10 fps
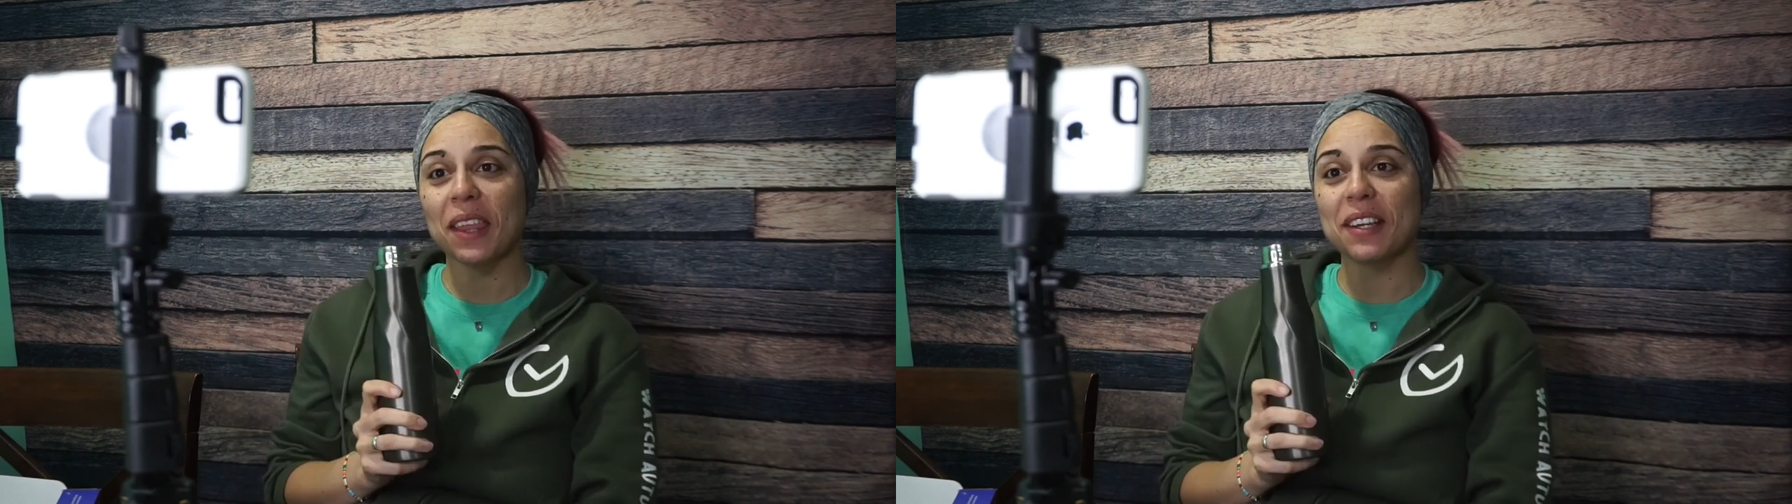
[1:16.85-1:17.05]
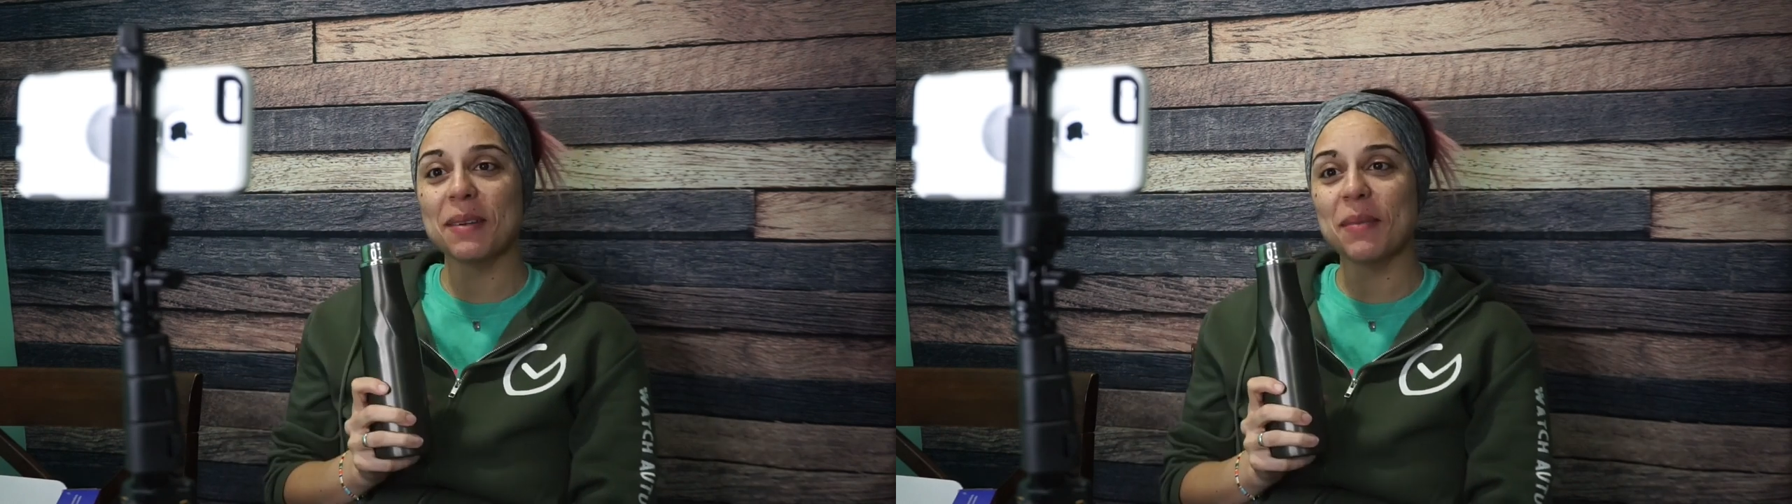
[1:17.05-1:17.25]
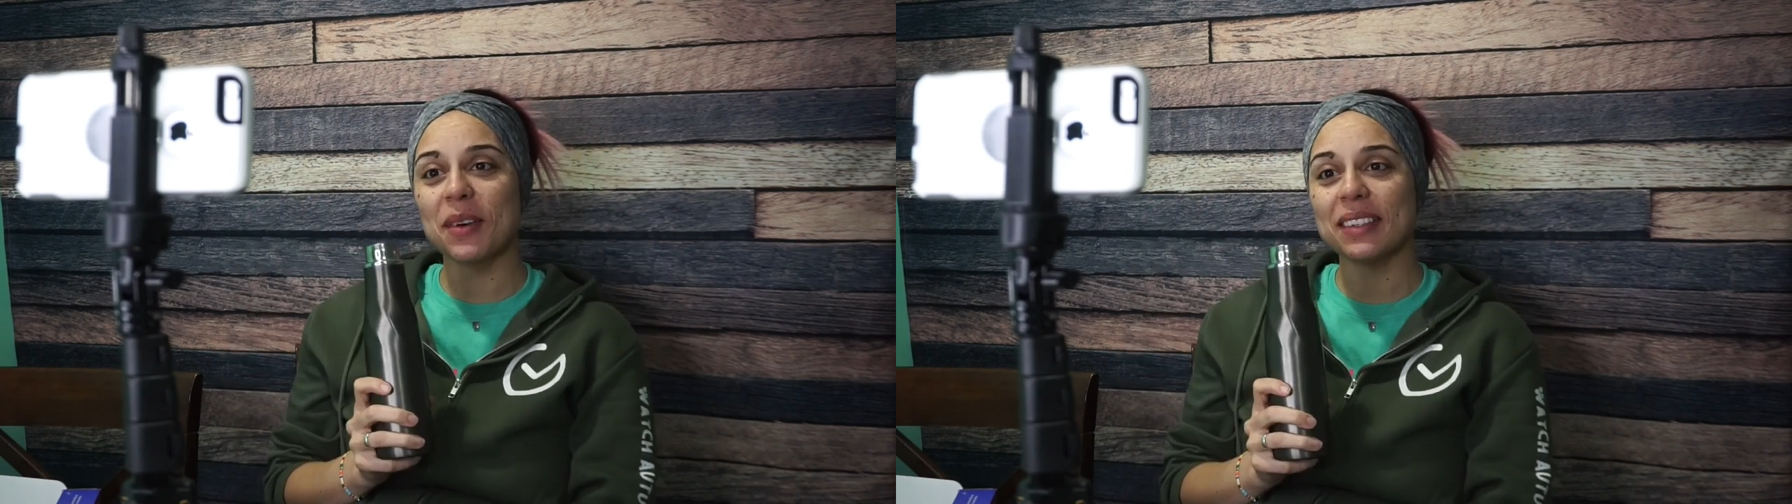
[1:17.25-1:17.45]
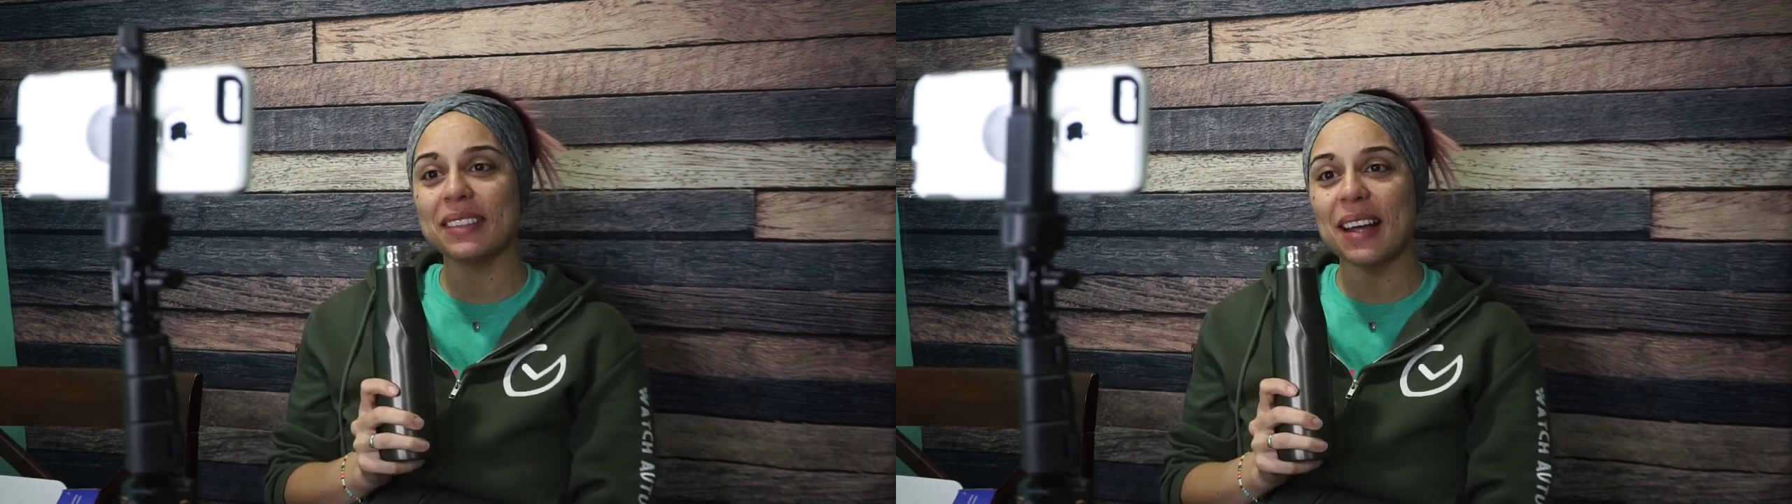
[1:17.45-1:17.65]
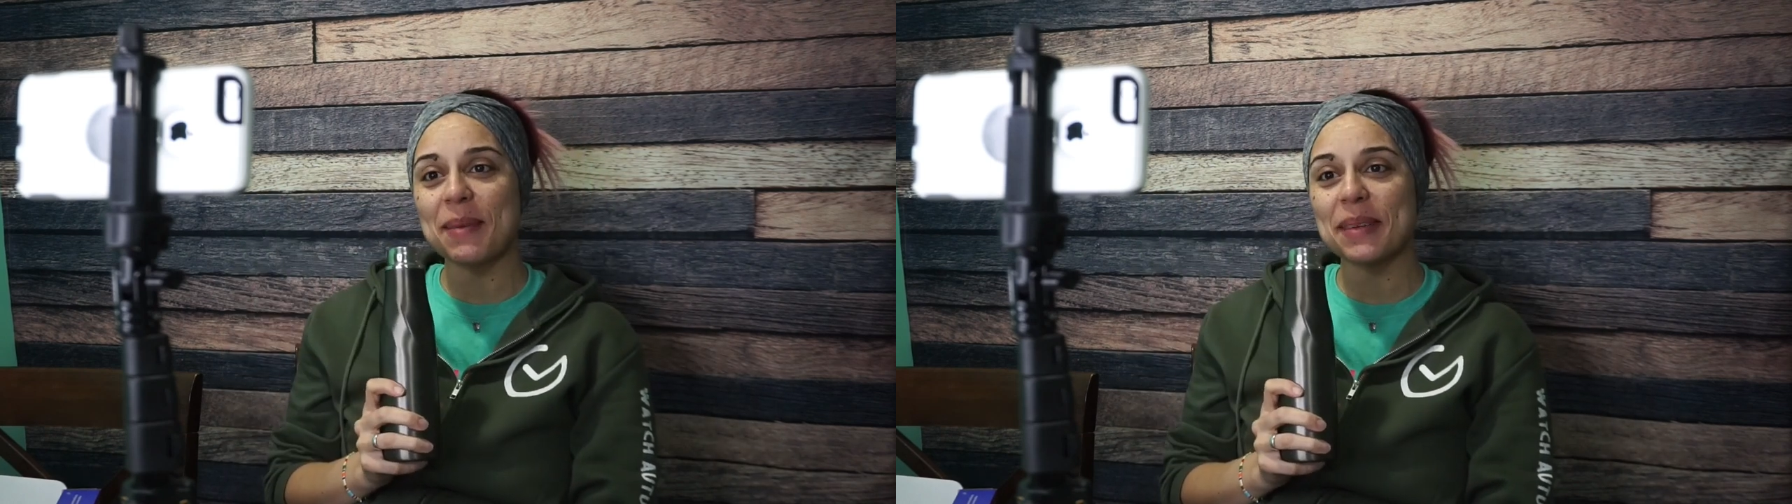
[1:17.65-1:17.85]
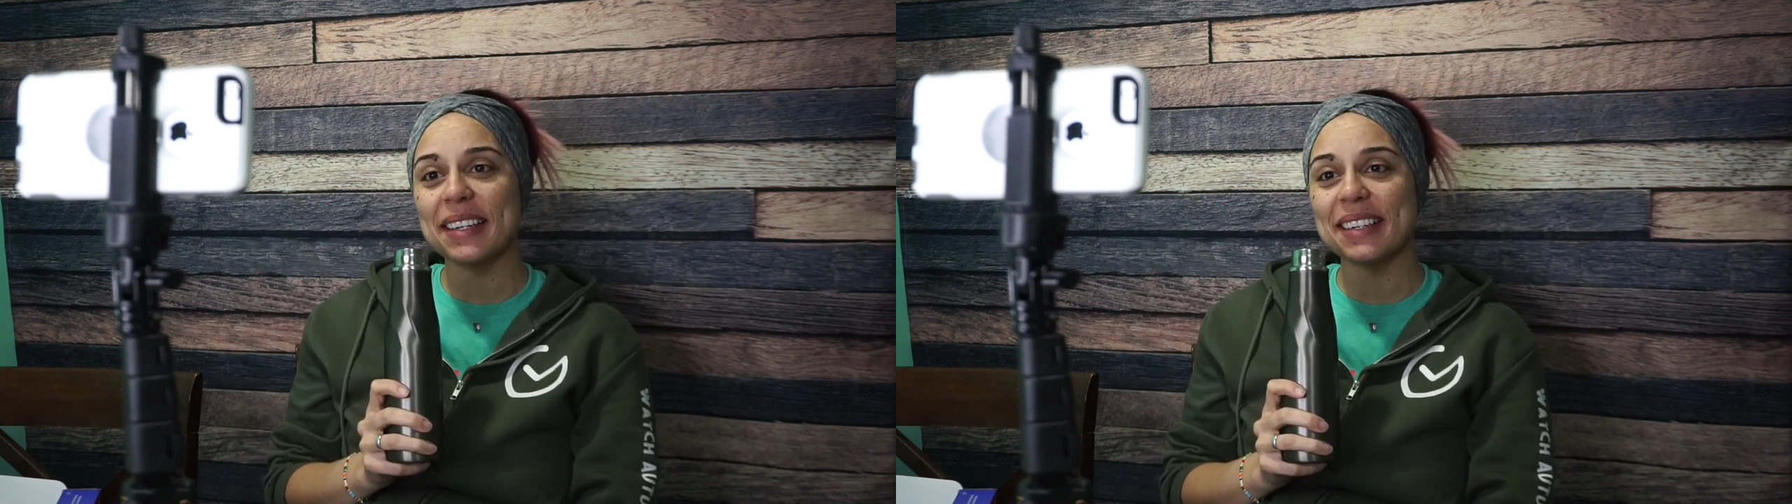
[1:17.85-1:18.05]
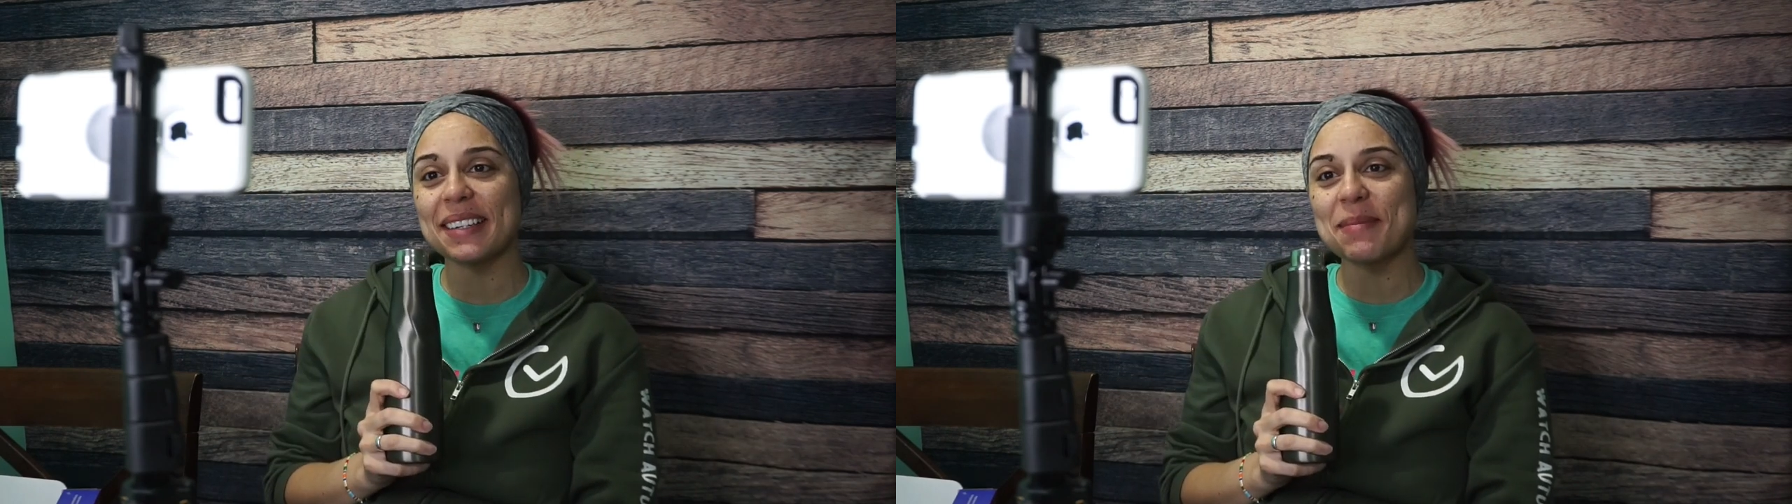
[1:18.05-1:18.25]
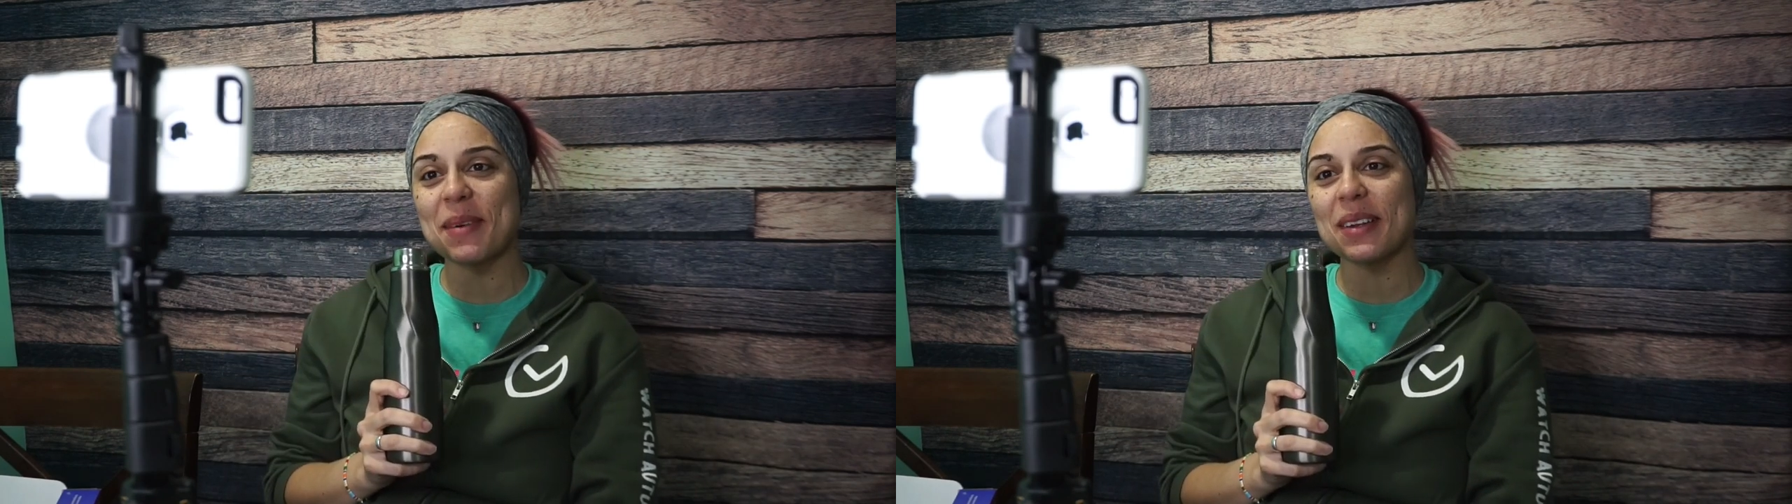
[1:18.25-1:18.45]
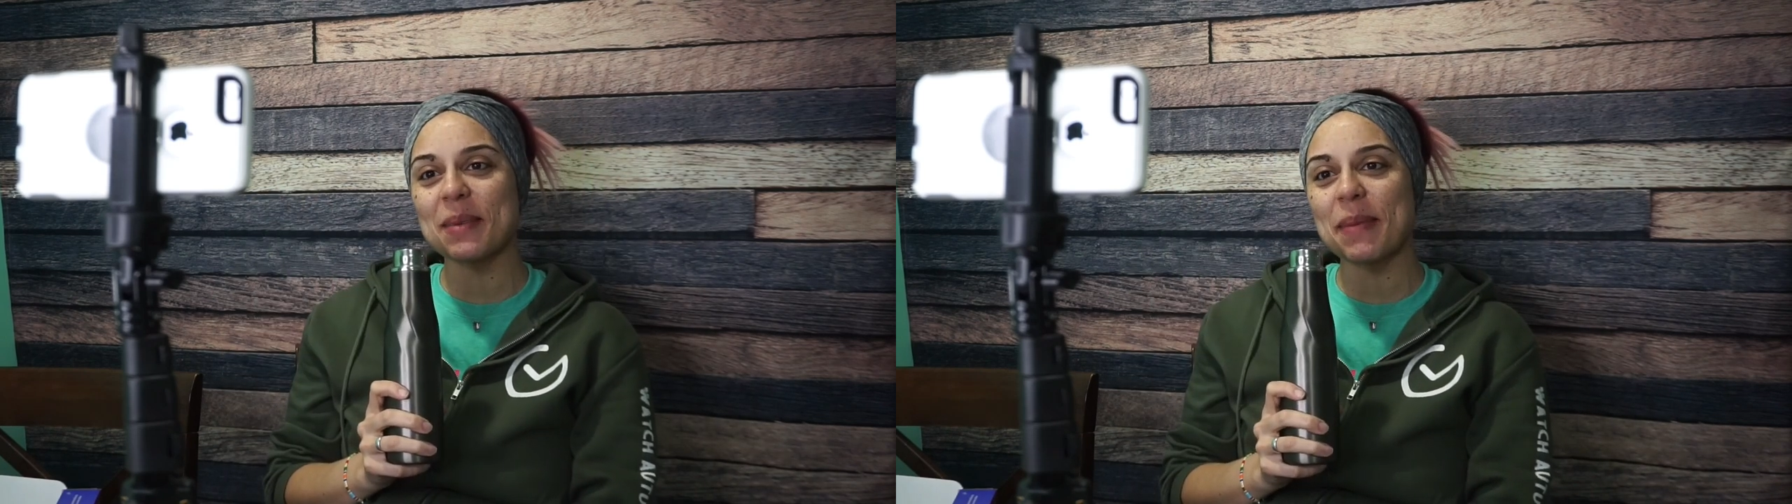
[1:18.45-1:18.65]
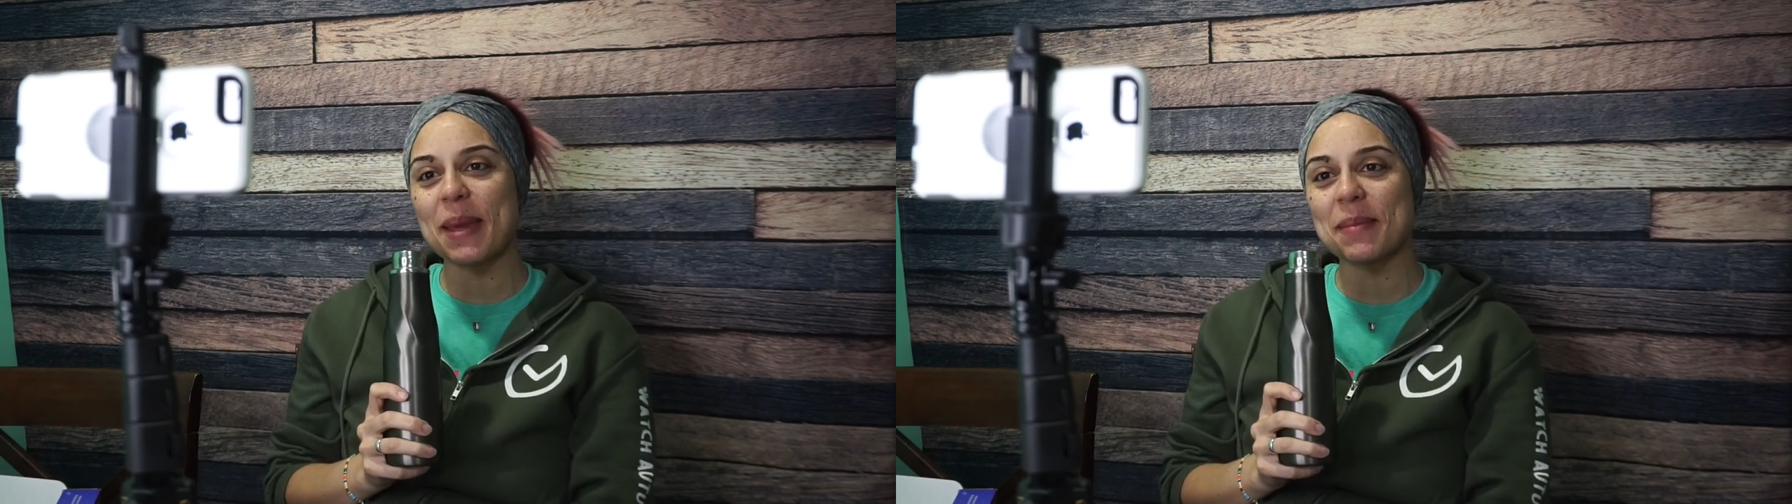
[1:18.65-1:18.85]
Good morning, Dama. Good
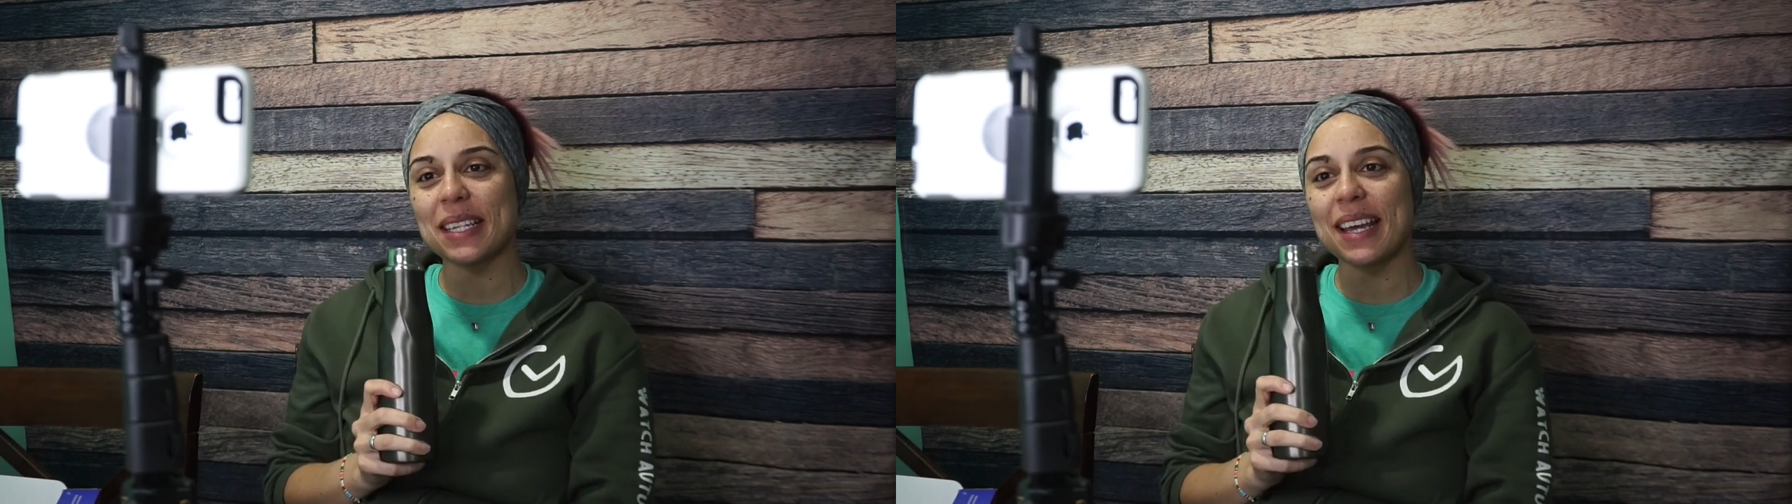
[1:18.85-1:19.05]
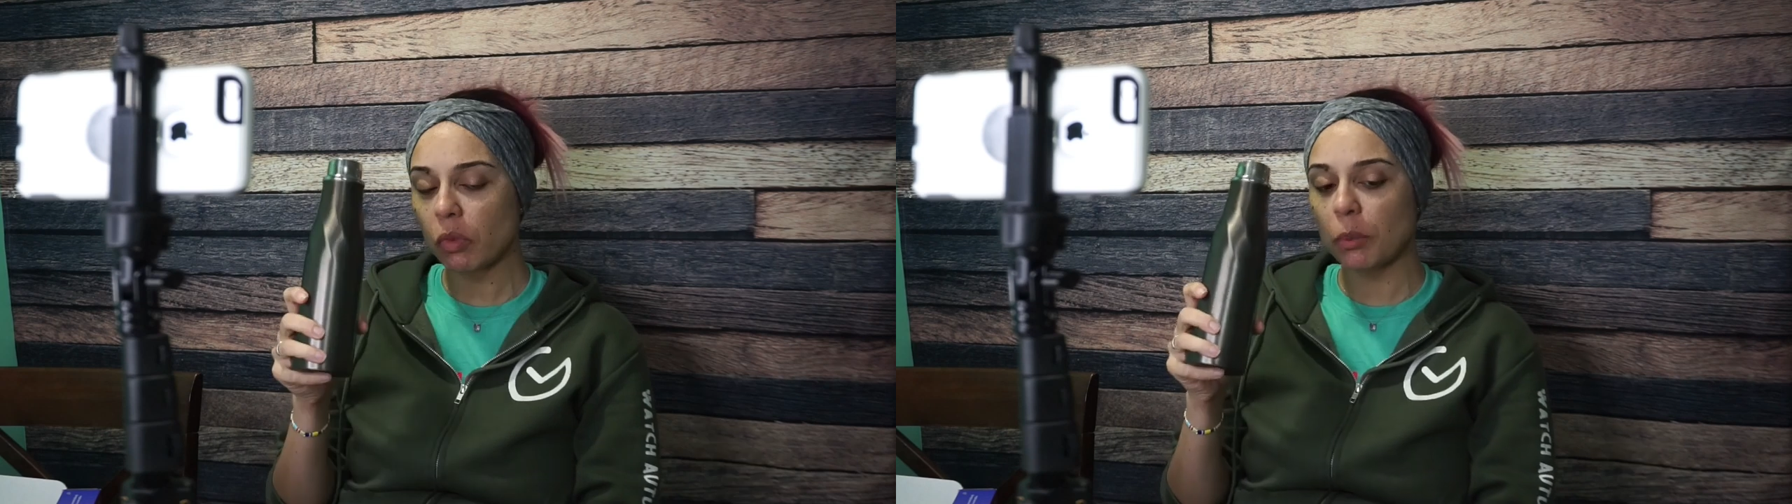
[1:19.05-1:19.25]
morning, Pamela.